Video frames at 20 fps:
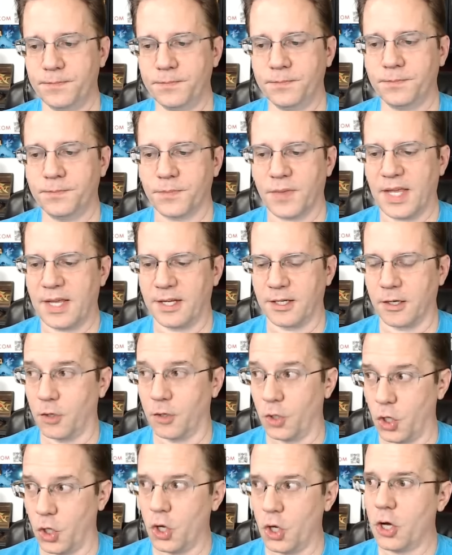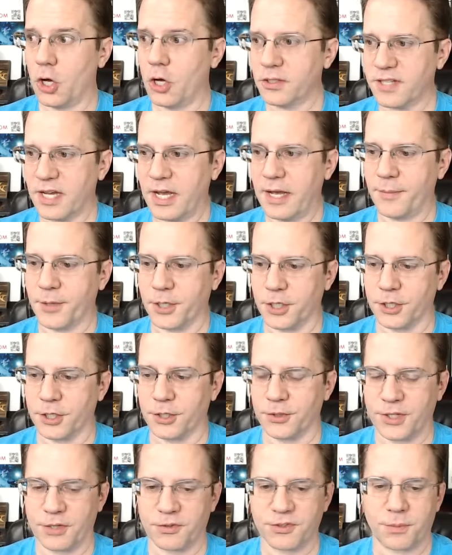and a long time ago,
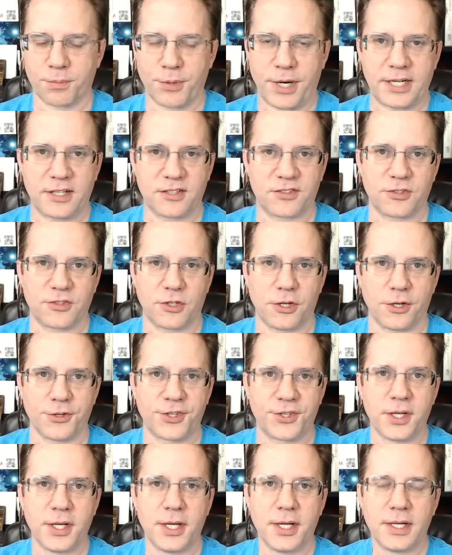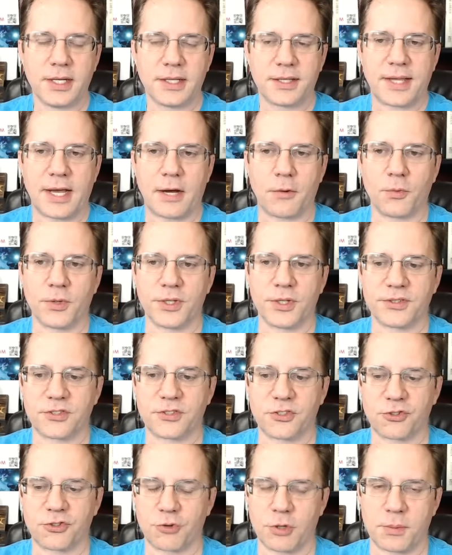there was a brand of salt that was
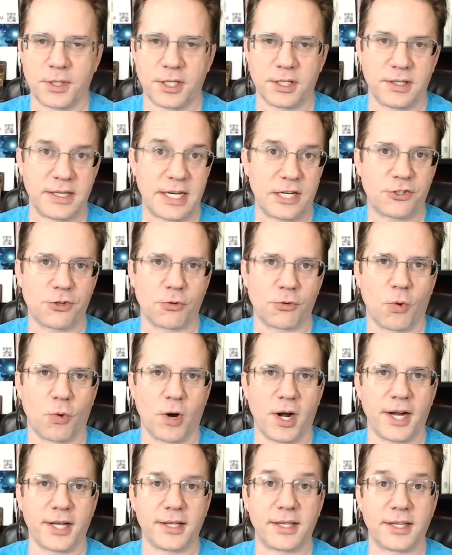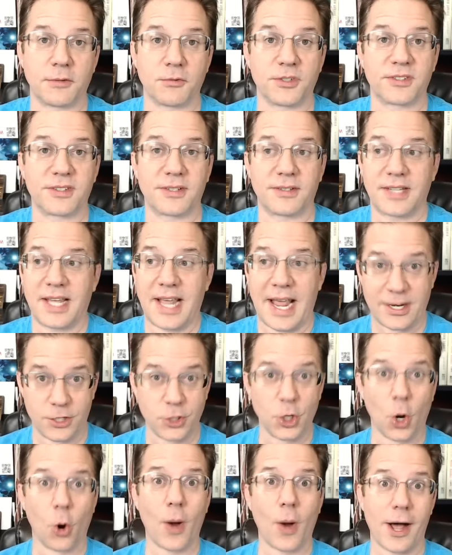distributed nationwide that was that had
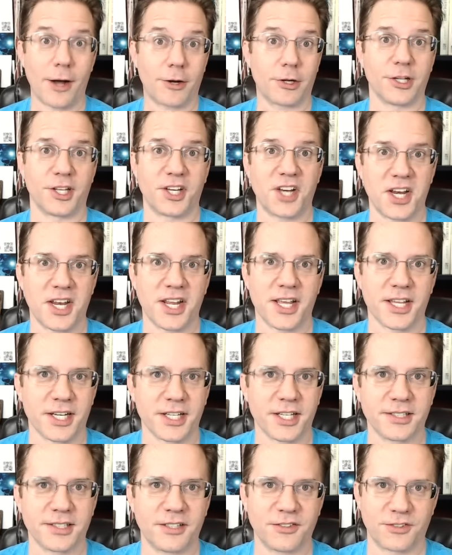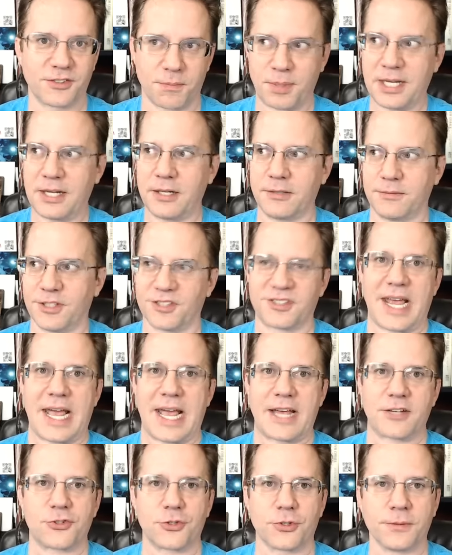no alkalinity in it. It was a big
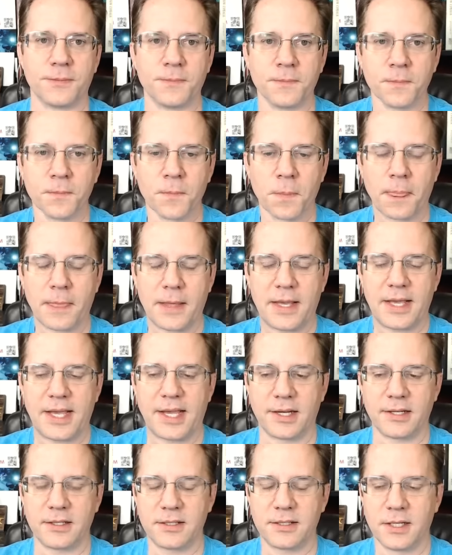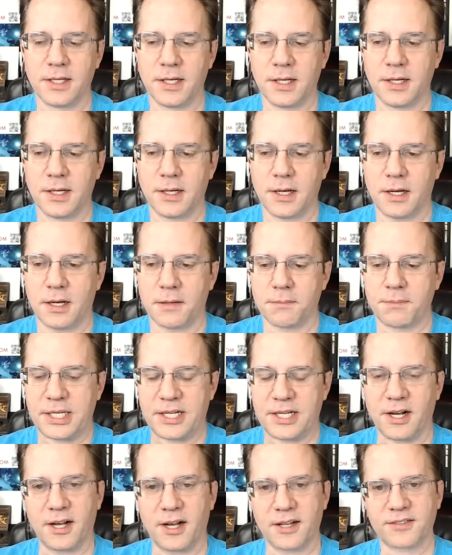disaster. And
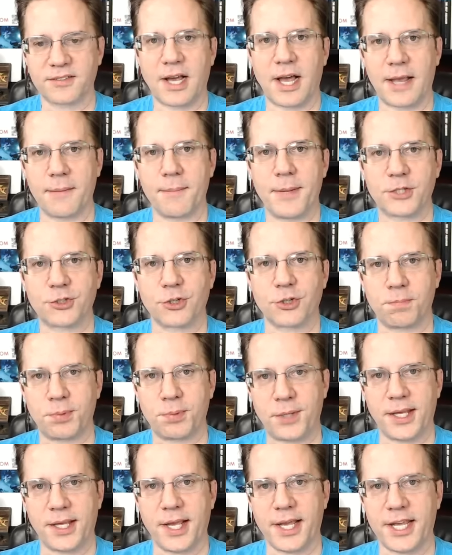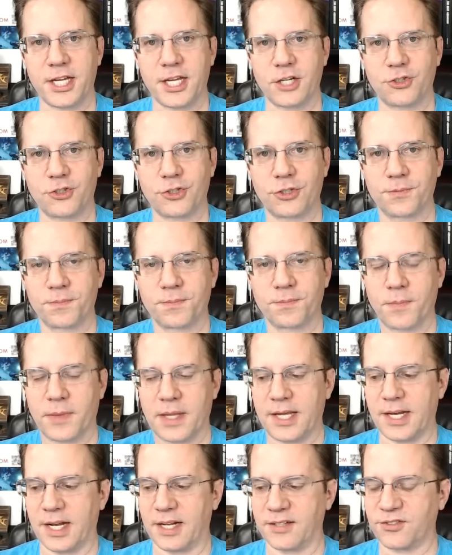because I measured pH, and I
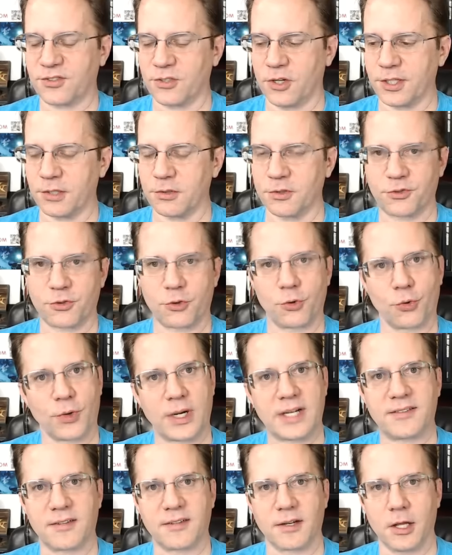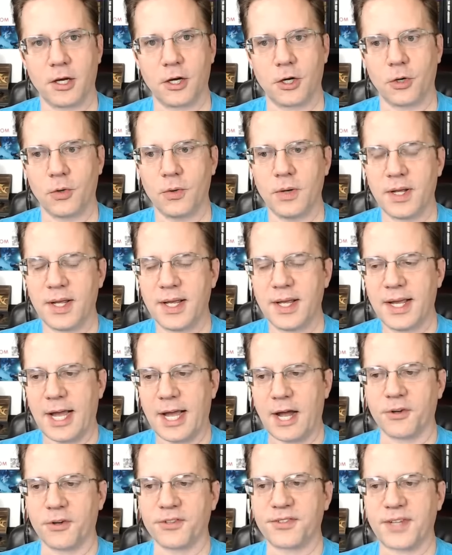saw that it was crazy low, I
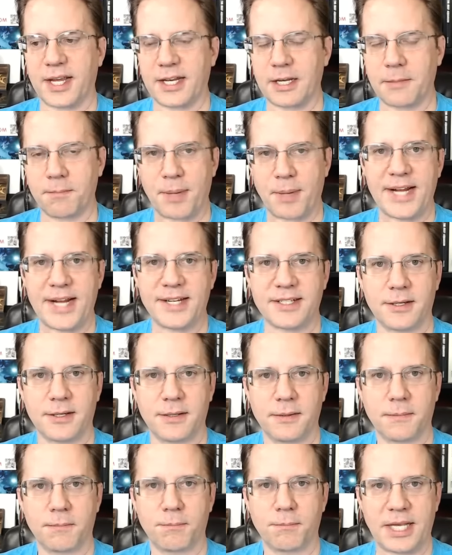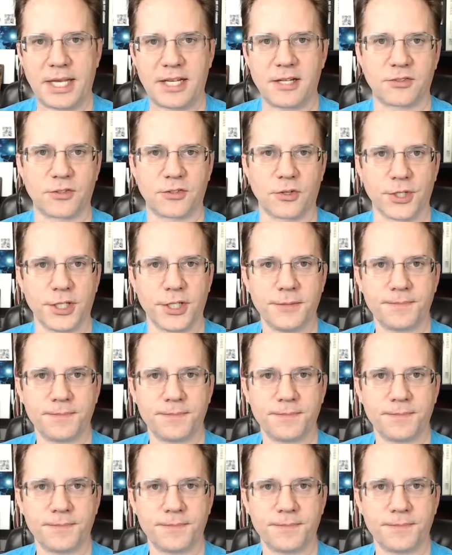was adding baked baking soda